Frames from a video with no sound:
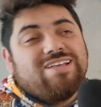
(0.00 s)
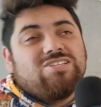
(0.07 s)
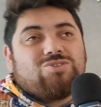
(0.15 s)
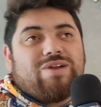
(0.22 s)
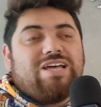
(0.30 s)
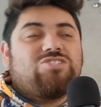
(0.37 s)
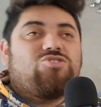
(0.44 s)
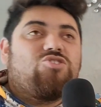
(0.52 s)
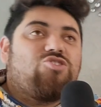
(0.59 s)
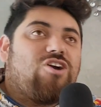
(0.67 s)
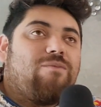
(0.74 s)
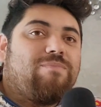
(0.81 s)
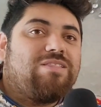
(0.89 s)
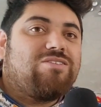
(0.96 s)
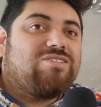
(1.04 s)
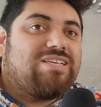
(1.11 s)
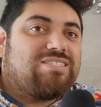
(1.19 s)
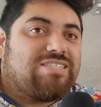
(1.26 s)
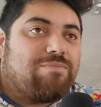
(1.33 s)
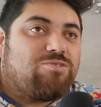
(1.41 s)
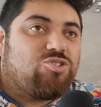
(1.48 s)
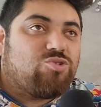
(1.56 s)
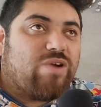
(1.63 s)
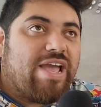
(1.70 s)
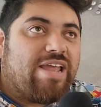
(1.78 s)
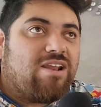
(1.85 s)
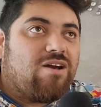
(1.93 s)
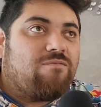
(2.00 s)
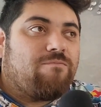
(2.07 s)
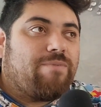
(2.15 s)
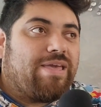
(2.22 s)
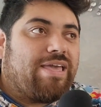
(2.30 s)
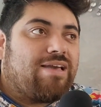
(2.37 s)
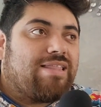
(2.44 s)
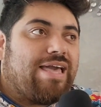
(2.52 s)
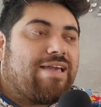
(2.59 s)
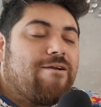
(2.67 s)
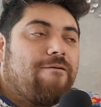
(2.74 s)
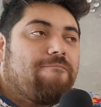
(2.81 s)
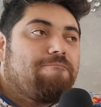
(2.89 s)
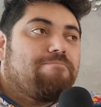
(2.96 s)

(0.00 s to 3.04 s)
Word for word: trying to jump into the same train of being like,